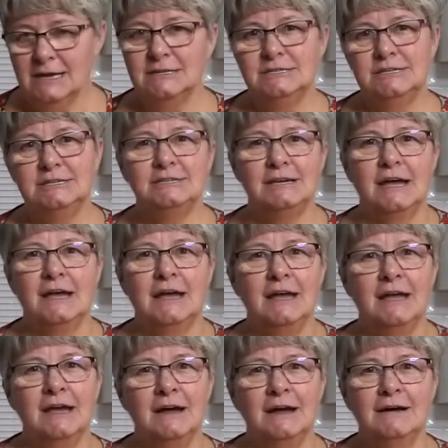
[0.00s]

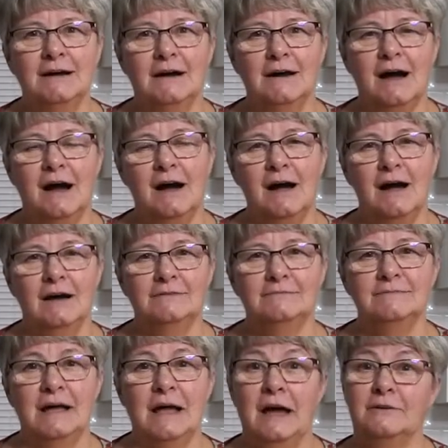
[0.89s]
Today,
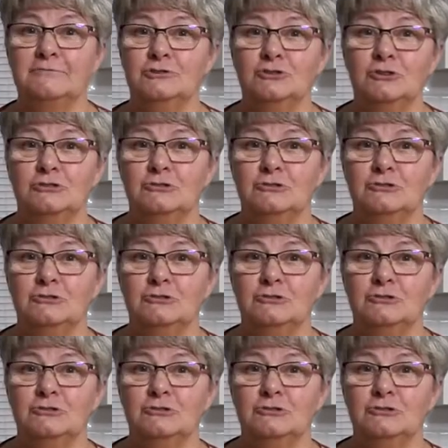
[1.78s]
uh, after